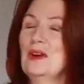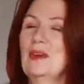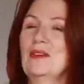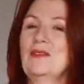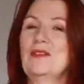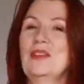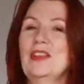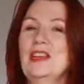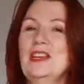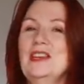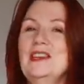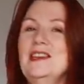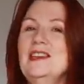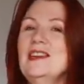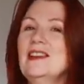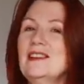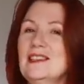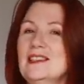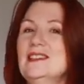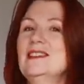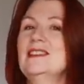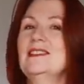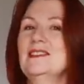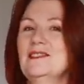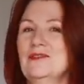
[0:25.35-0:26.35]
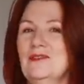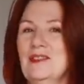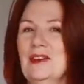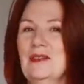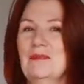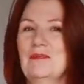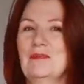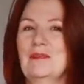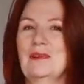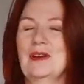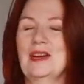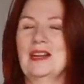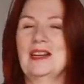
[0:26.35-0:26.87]
of the nicest
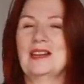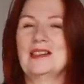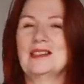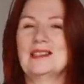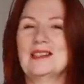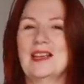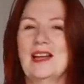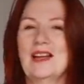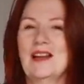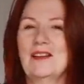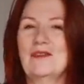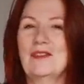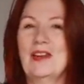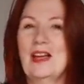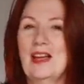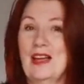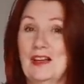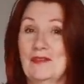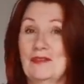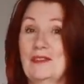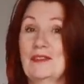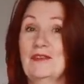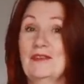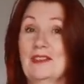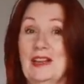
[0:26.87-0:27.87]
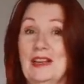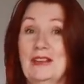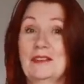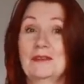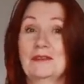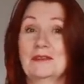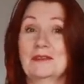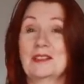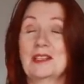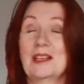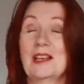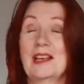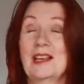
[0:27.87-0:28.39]
fabrics I've ever
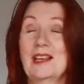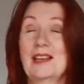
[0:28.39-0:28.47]
found.